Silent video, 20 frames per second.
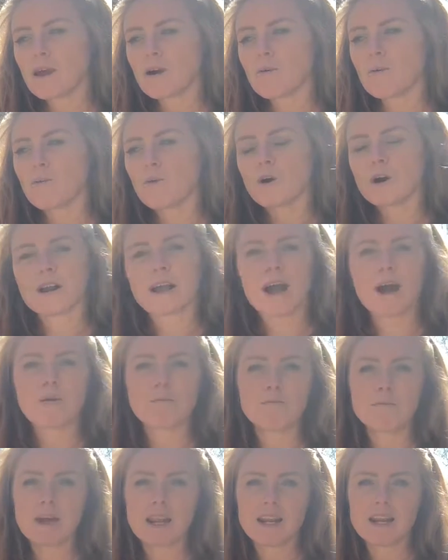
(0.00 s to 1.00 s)
work out
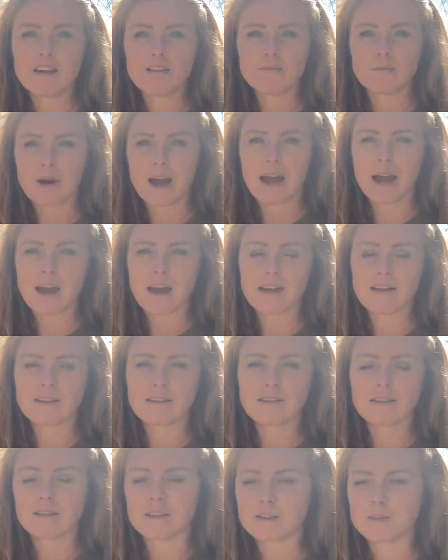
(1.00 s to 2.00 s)
many of my
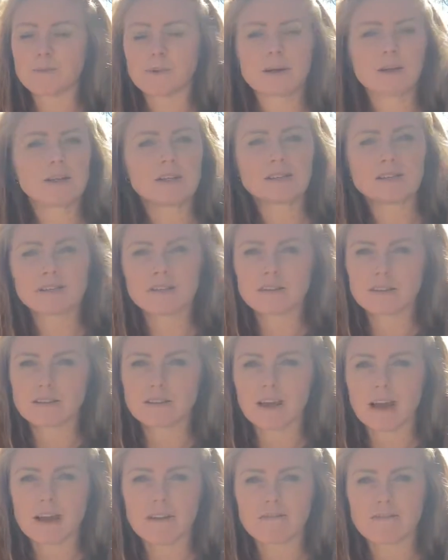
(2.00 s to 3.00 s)
experiences in
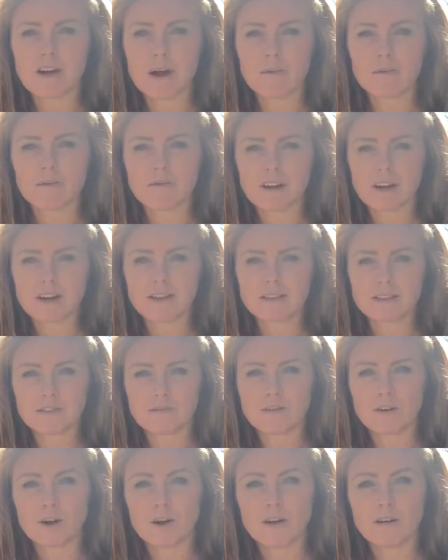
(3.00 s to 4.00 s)
life that were very
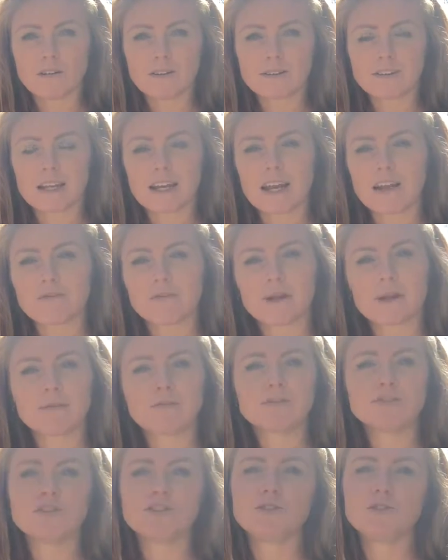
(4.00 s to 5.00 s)
difficult, and I've been
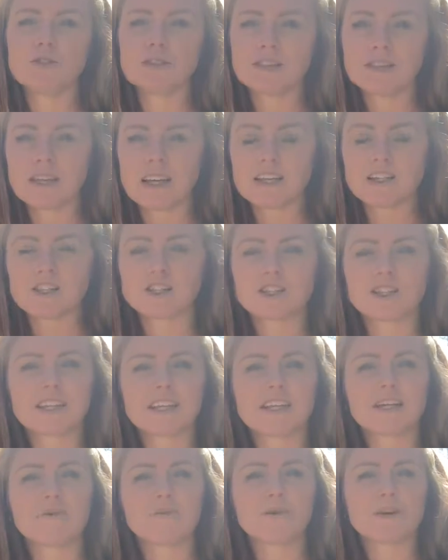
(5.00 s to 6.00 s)
able to do it
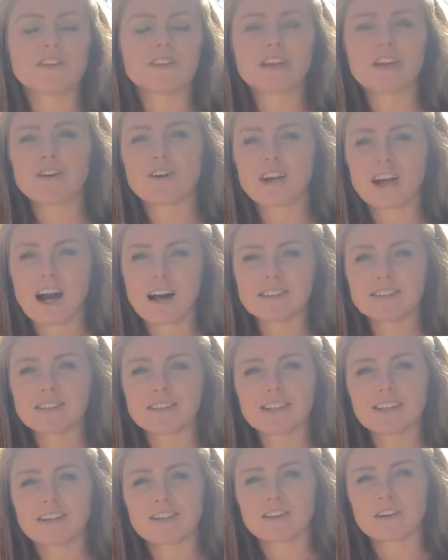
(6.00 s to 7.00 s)
intentionally and with
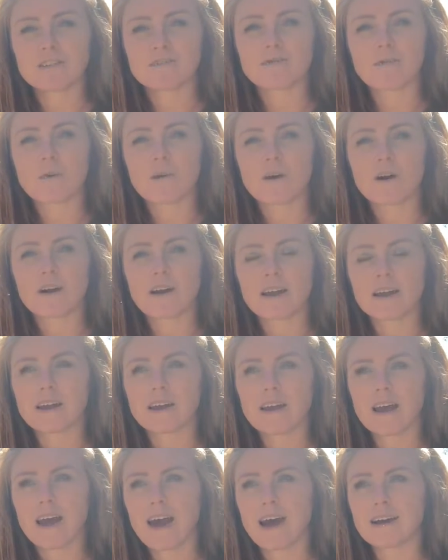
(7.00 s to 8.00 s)
curiosity, and therefore
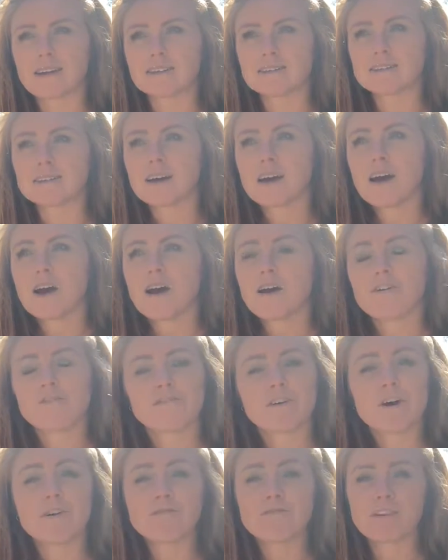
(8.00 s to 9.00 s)
it has
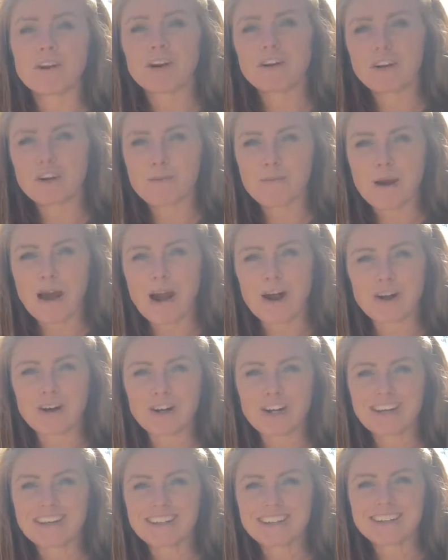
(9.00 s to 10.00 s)
felt very
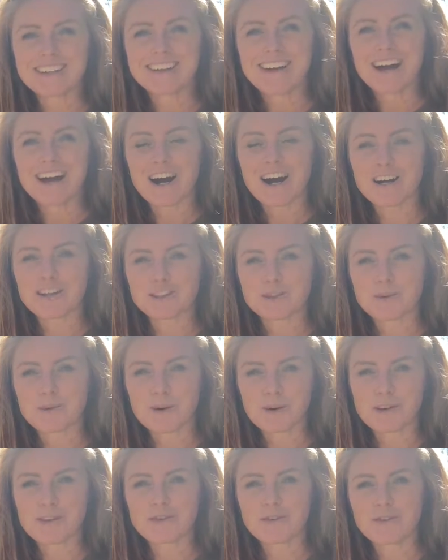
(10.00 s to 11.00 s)
empowering to
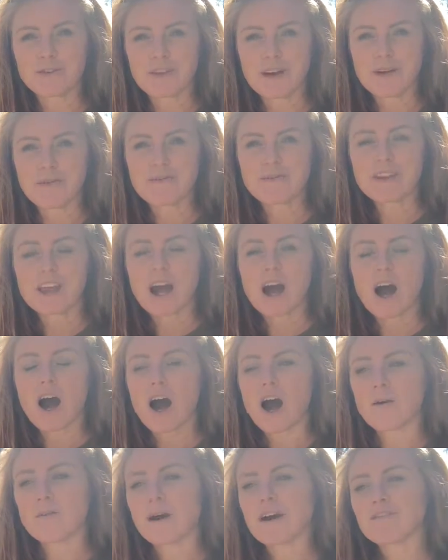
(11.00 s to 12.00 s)
work through them.
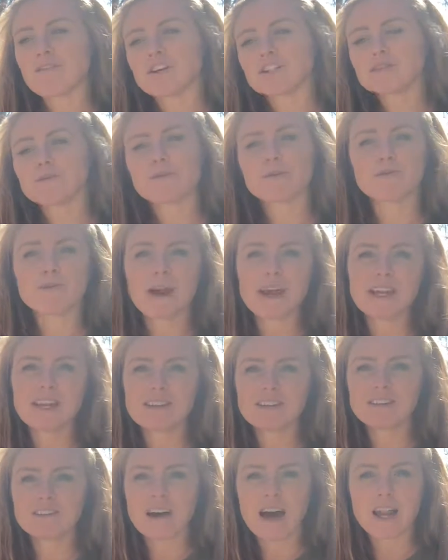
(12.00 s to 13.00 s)
I've also been writing
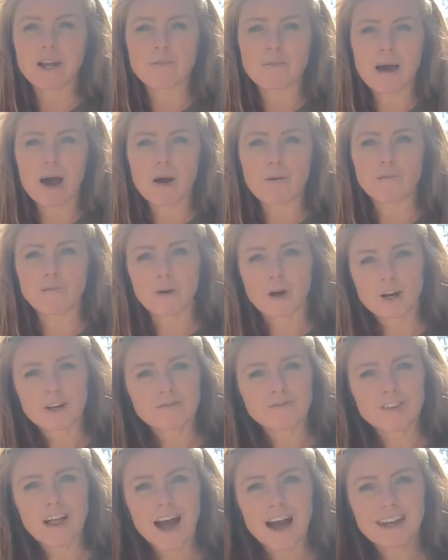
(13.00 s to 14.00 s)
a lot about
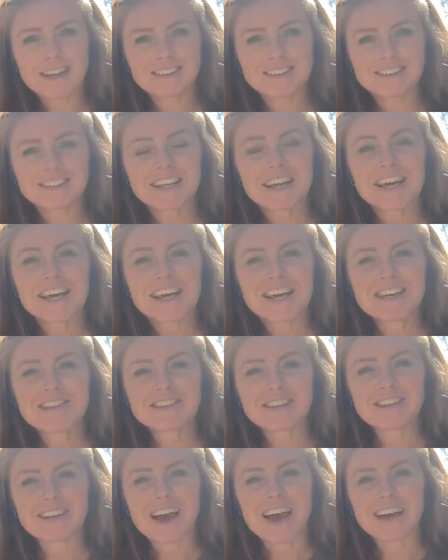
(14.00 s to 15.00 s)
butterflies in
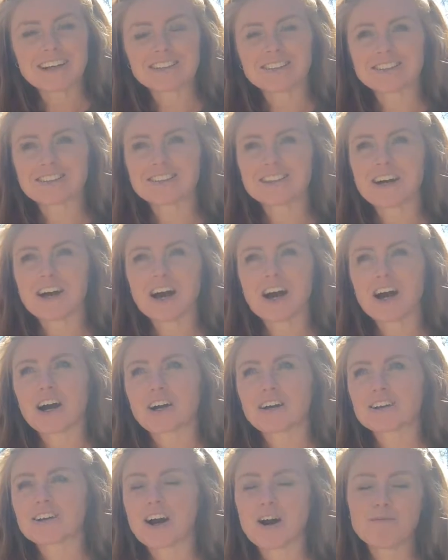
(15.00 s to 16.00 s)
the last
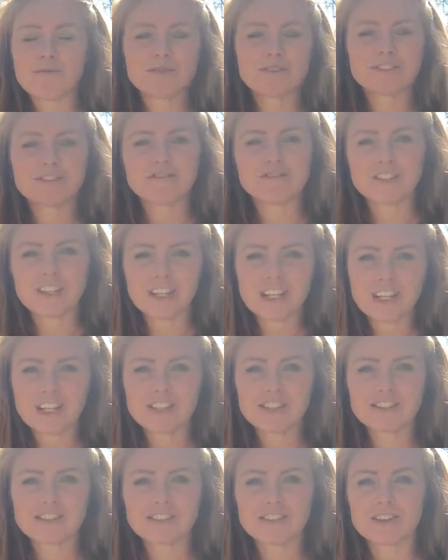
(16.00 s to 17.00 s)
couple of
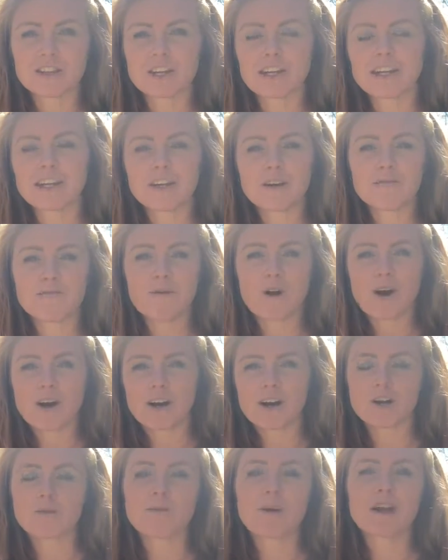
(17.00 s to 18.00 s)
years, looking at
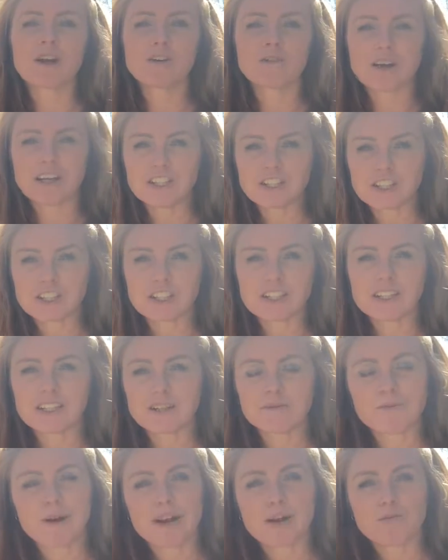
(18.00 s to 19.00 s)
monarch migration
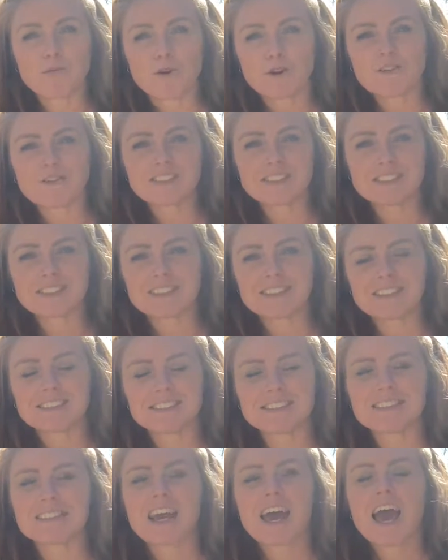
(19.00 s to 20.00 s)
and
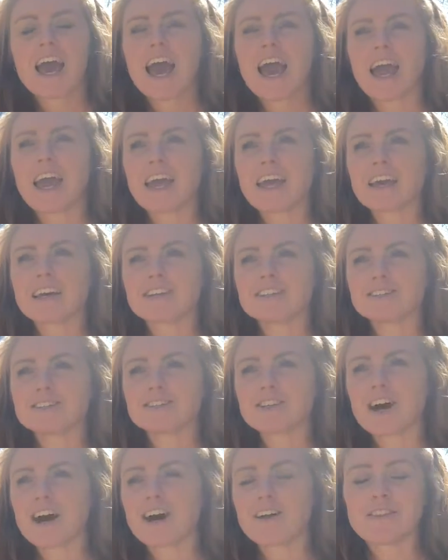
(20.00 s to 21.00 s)
metamorphosis, and
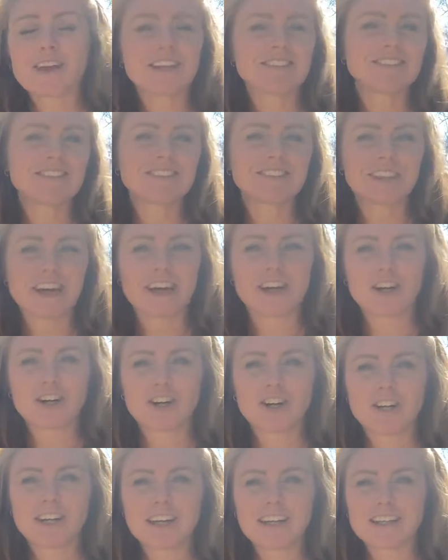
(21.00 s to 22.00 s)
that's a
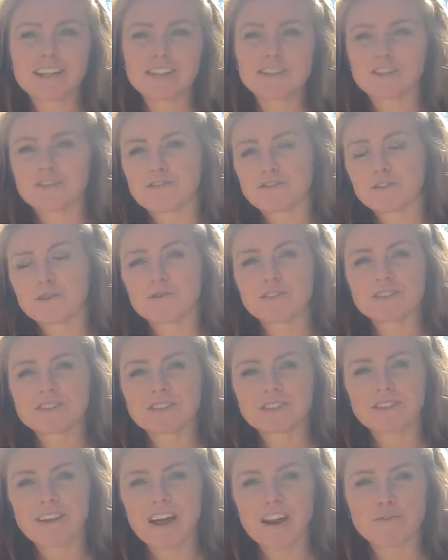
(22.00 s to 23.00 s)
cycle, and that's influenced
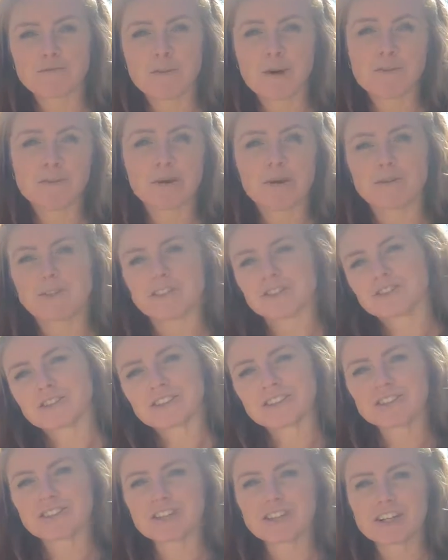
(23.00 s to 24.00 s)
a lot of my poetry.
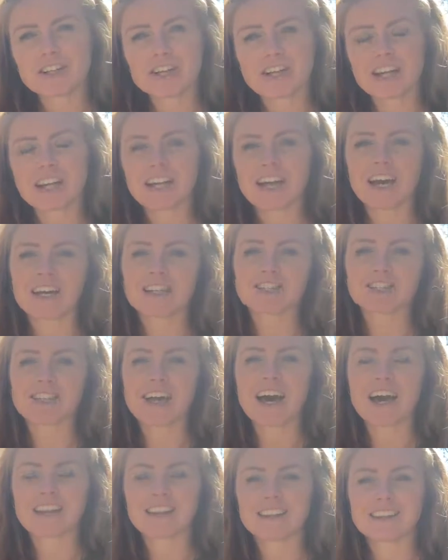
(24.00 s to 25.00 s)
So you're gonna catch
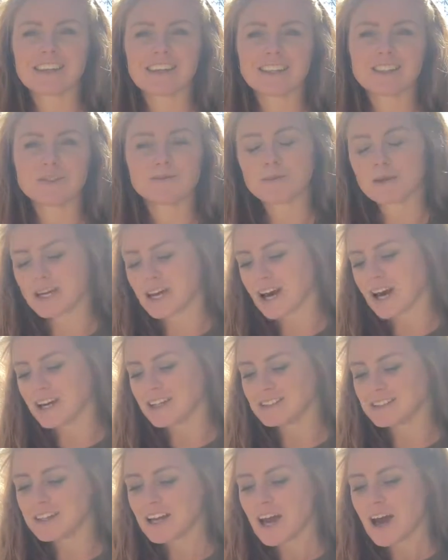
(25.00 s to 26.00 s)
that in this, because